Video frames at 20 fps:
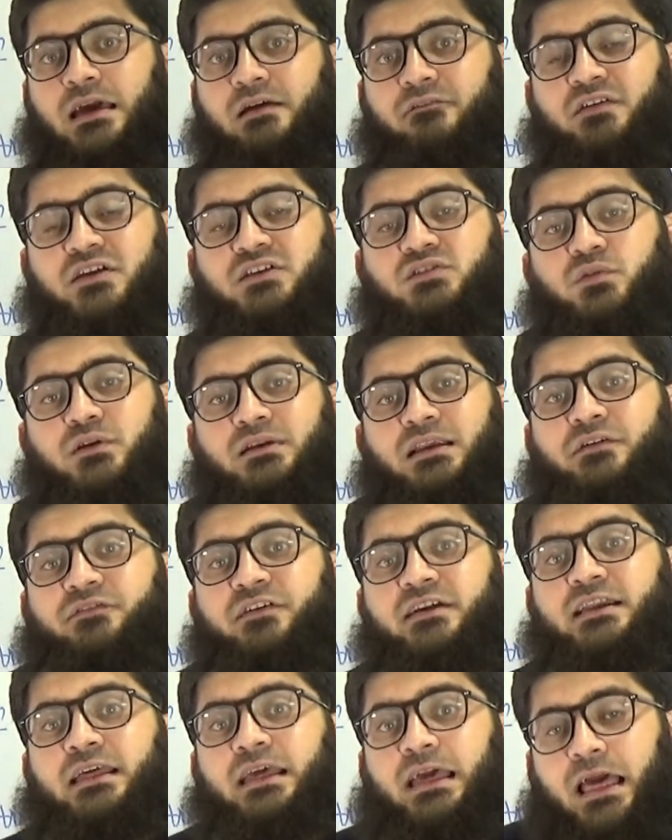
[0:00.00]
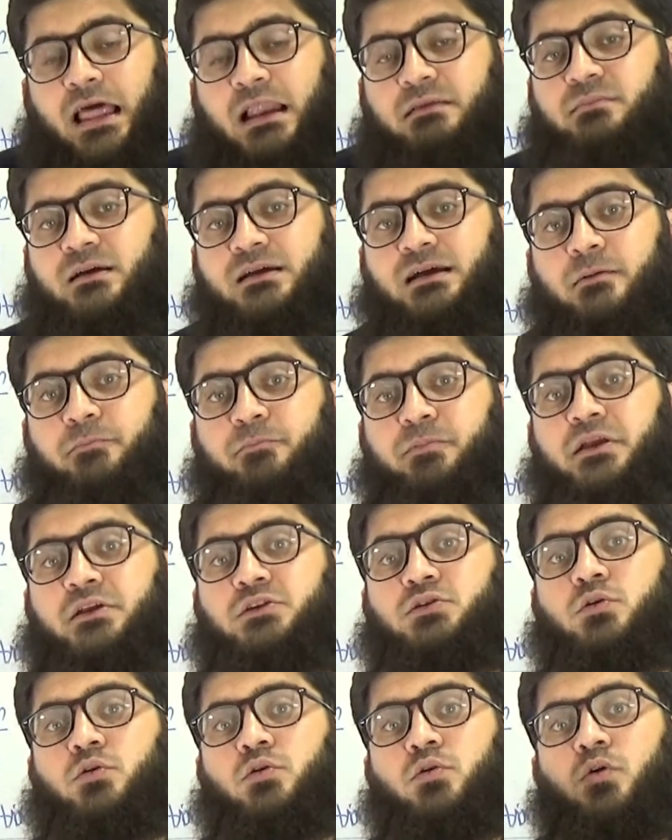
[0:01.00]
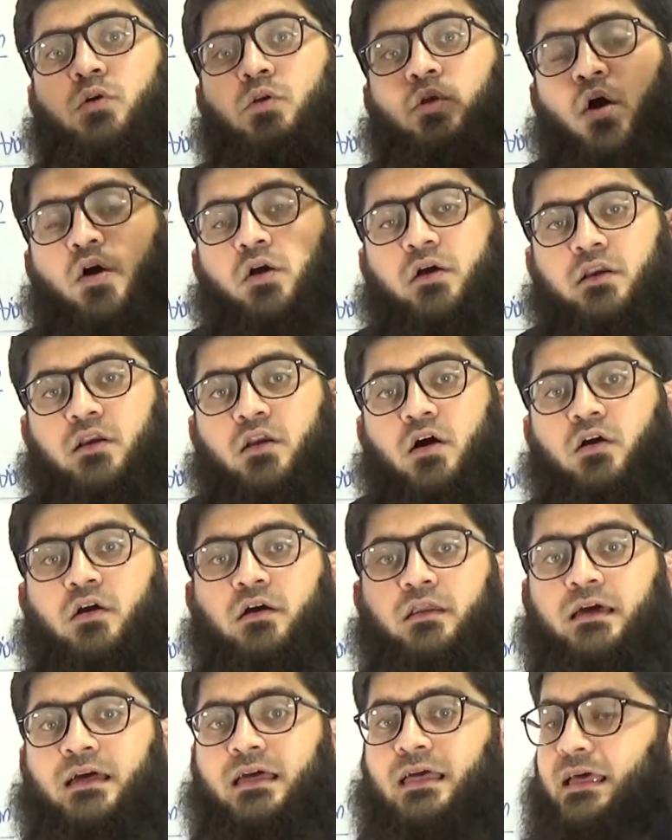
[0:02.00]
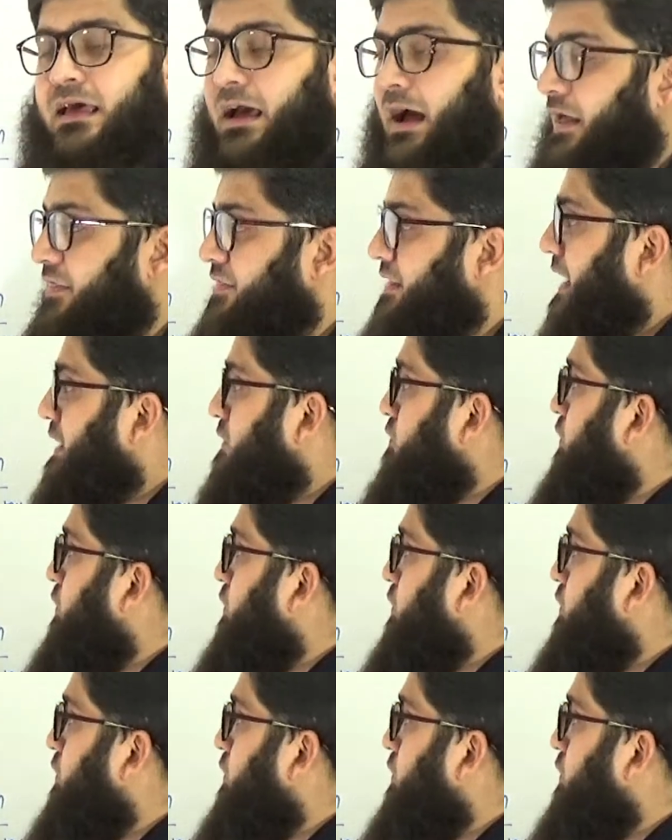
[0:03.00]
which will definitely help the company to grow longer, and that's